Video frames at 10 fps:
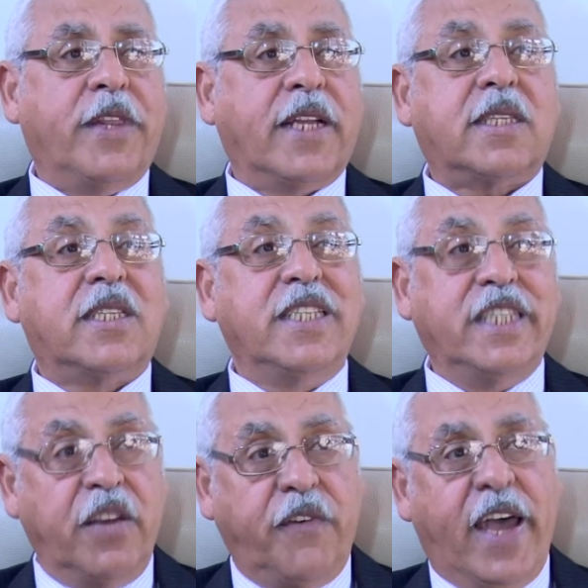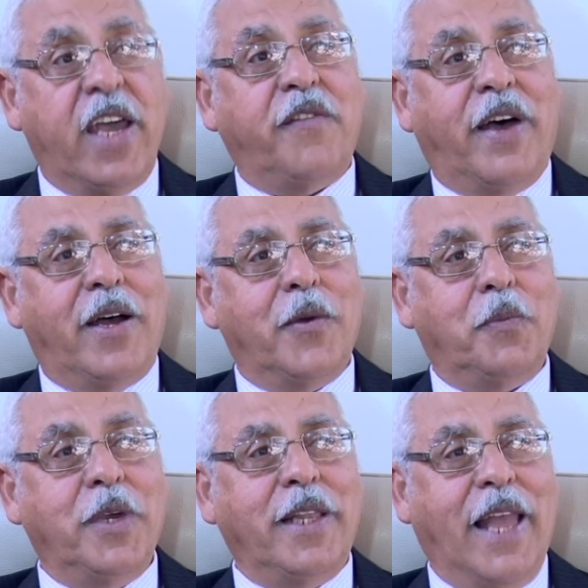that's never ever
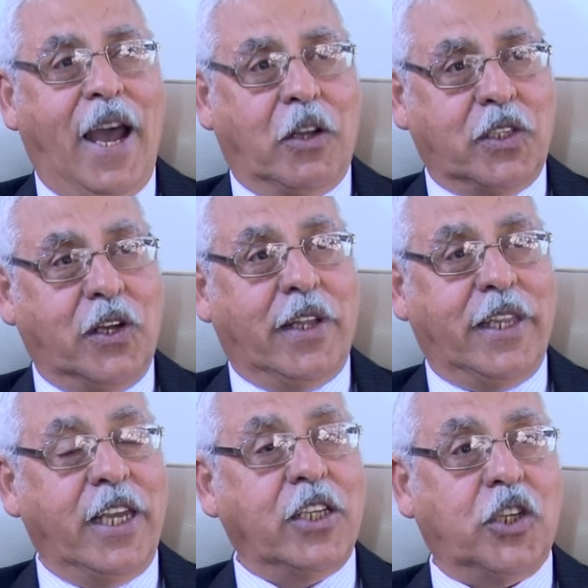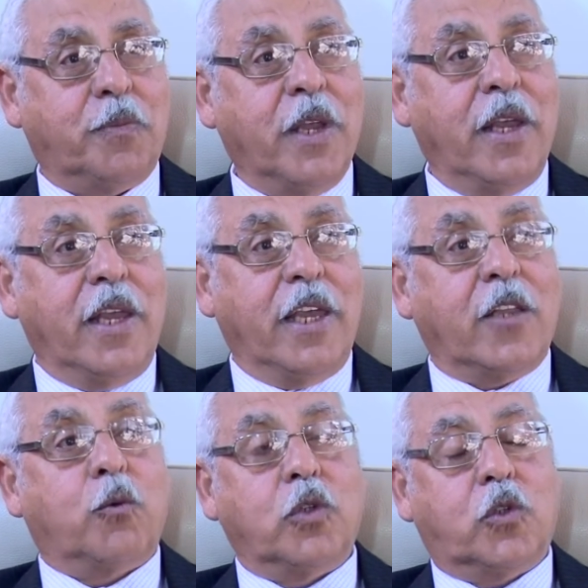been outside Egypt,
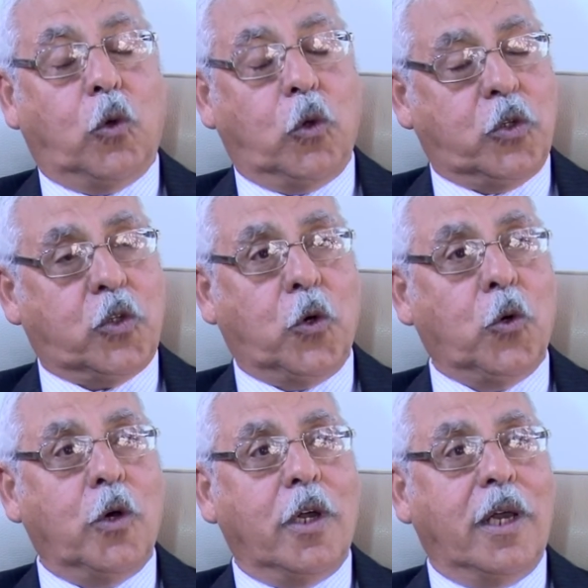it was also